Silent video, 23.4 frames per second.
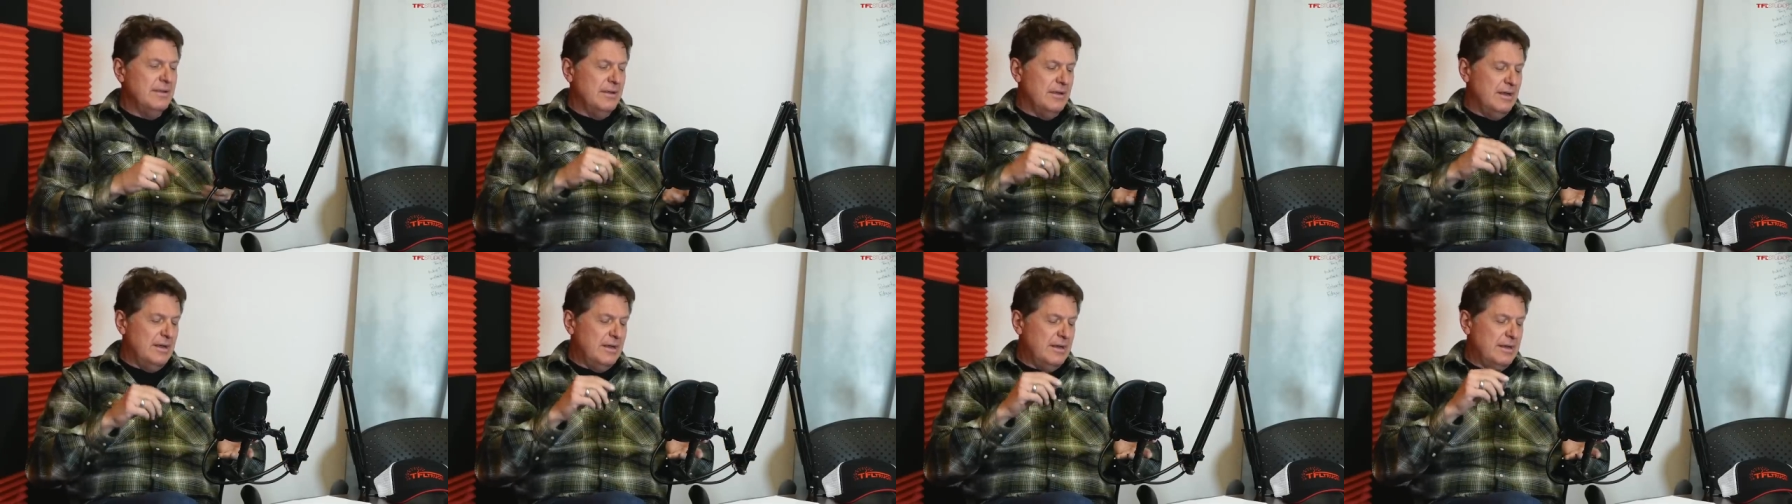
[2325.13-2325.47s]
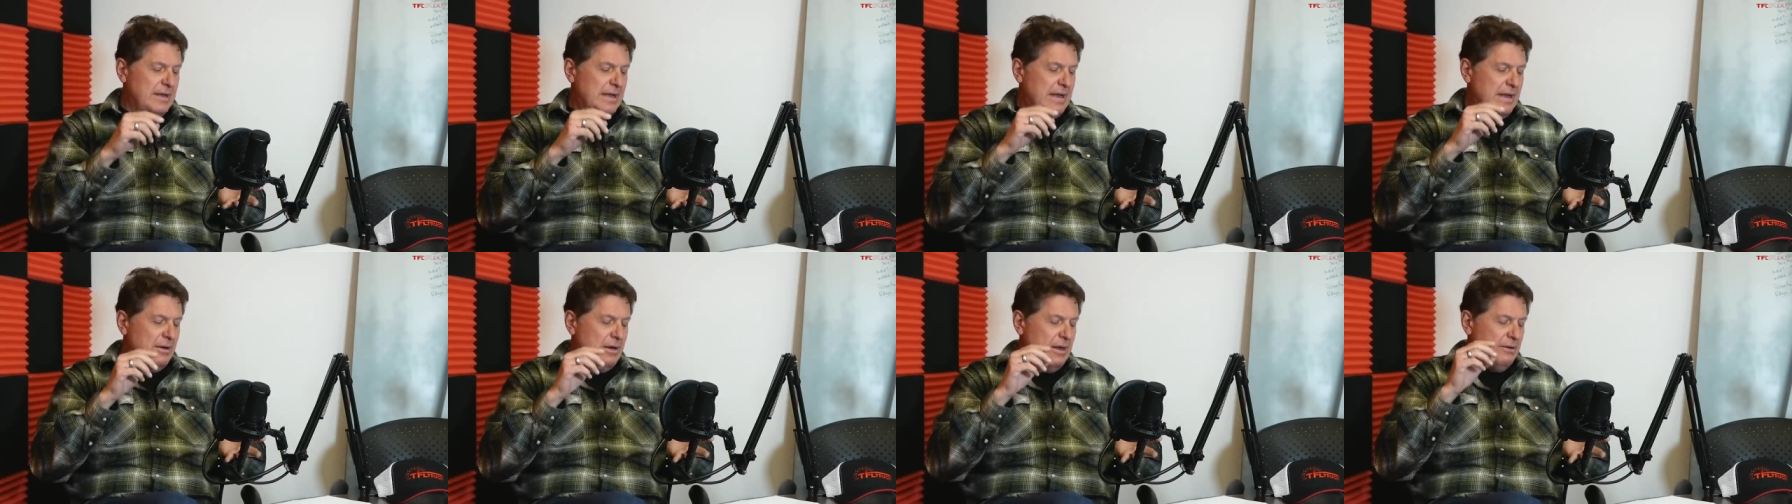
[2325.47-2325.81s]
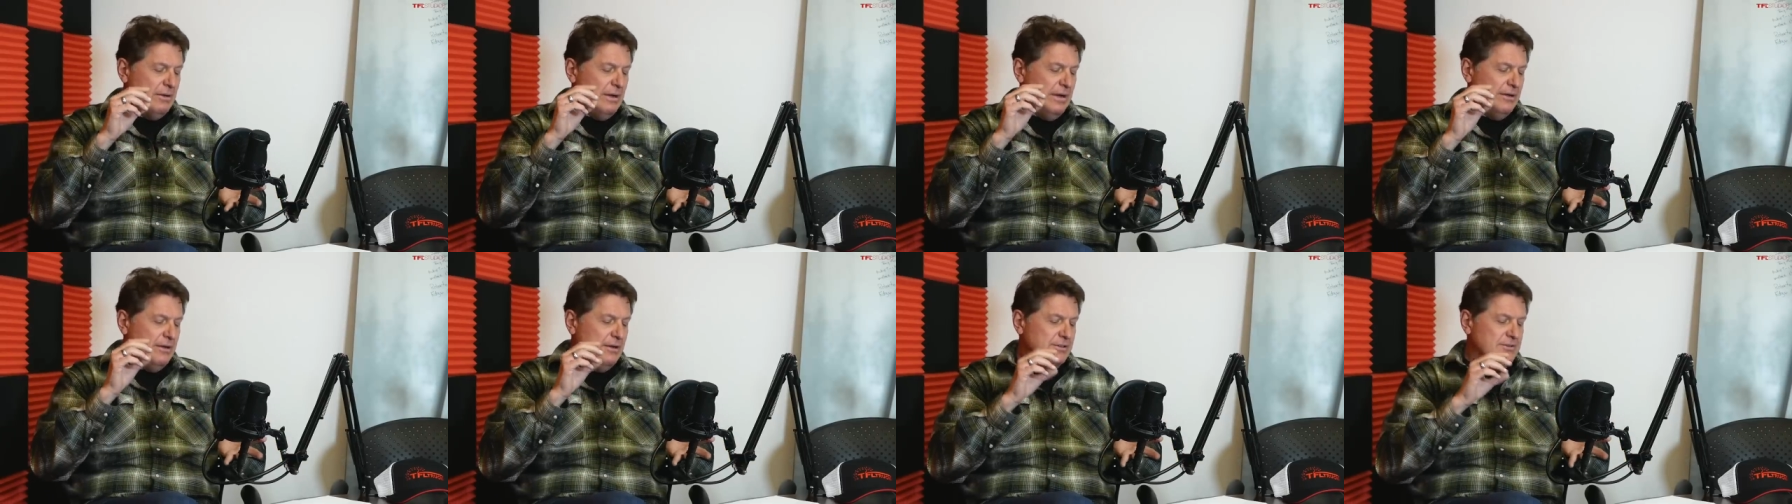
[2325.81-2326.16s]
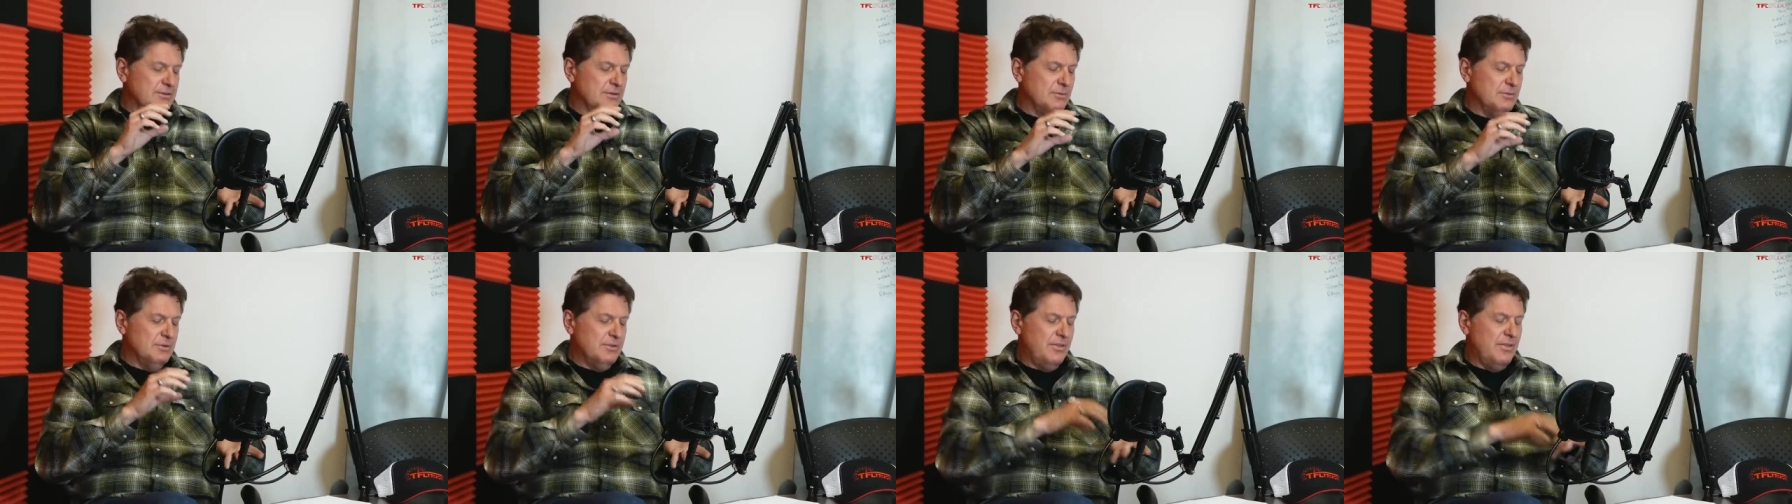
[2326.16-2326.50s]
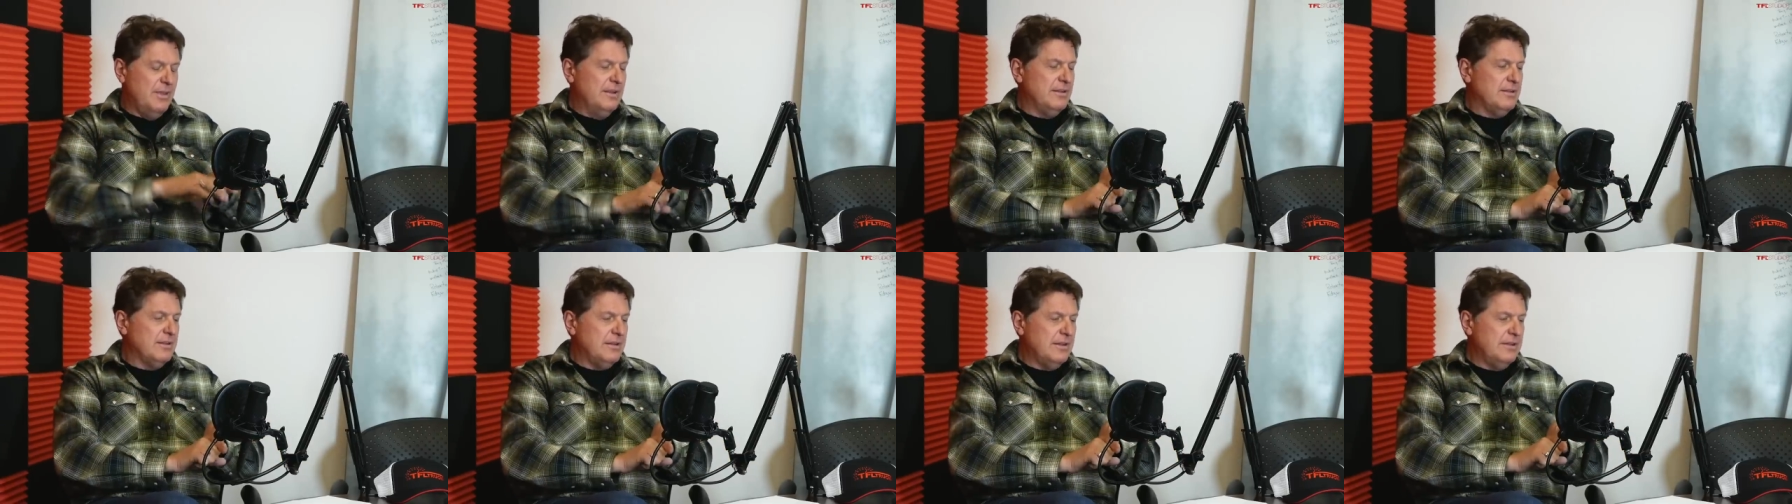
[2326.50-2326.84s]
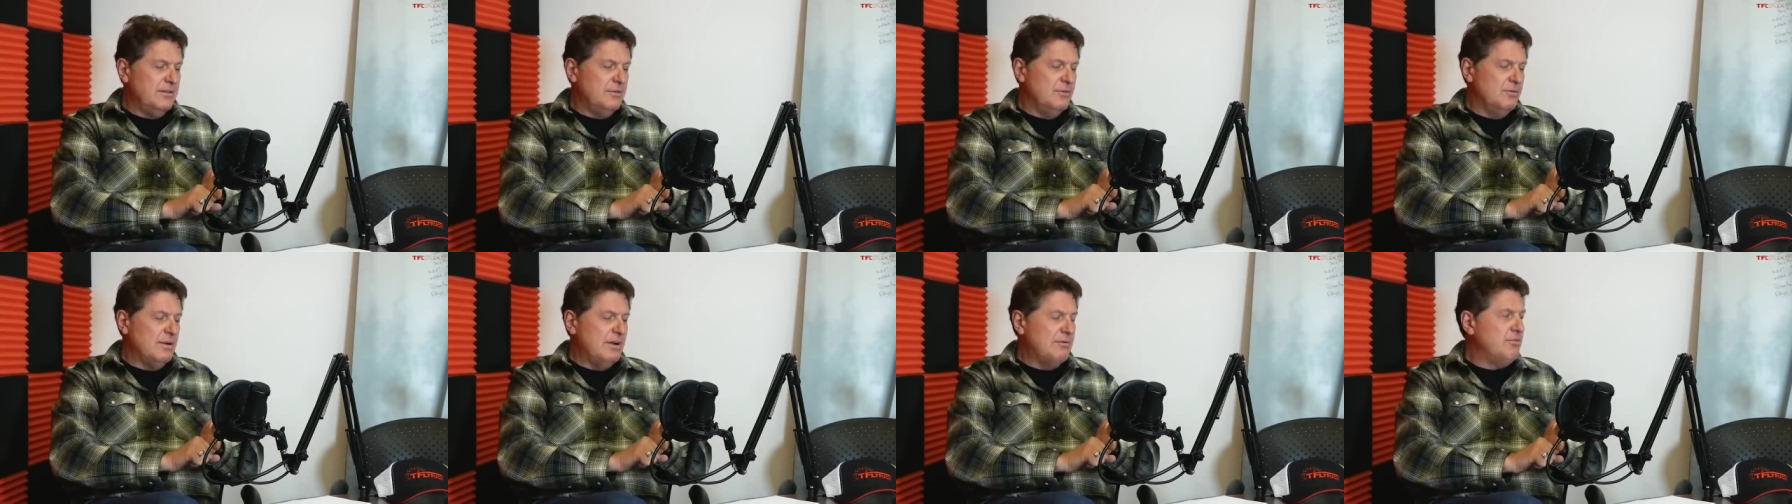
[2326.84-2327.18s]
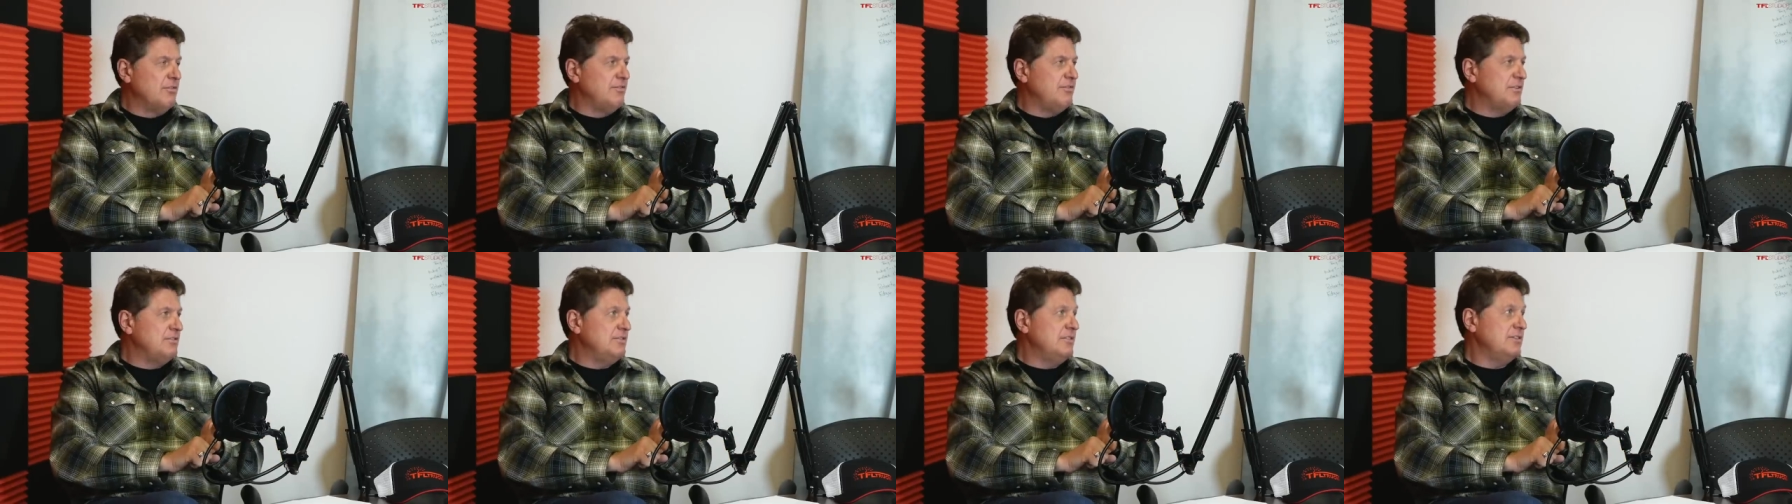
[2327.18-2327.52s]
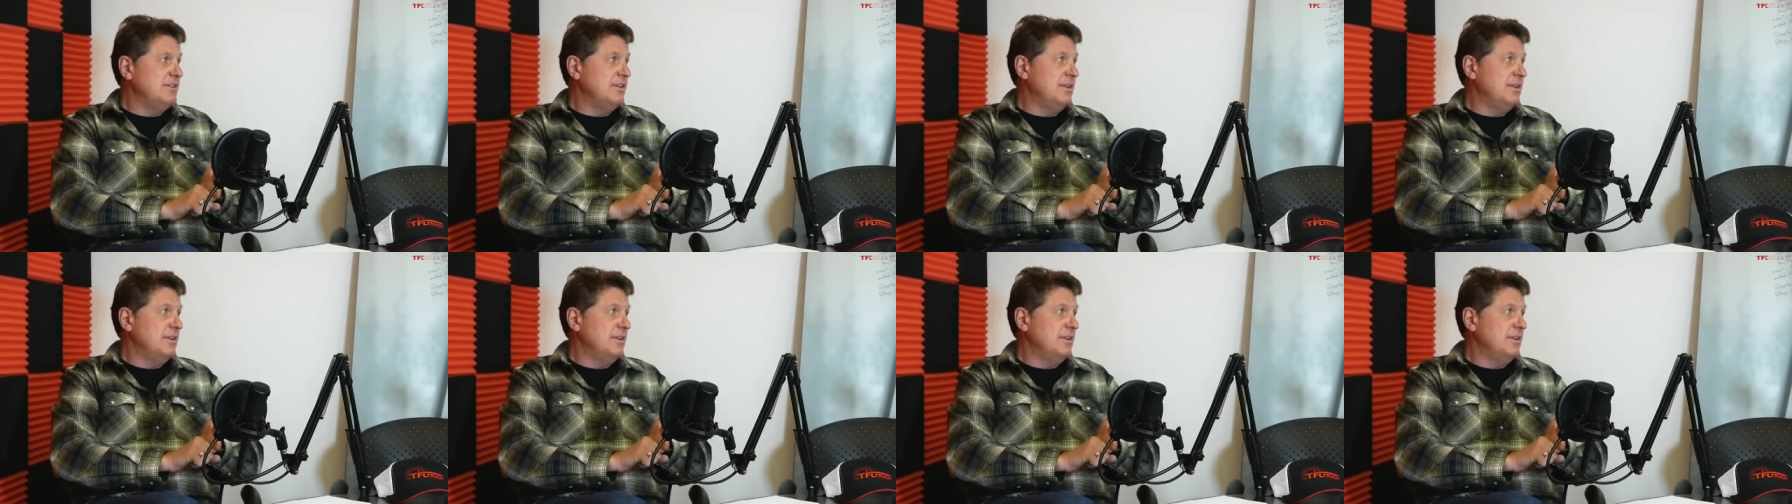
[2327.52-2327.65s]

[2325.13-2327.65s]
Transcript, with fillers: uh, I, I, also would think the new F-150 is a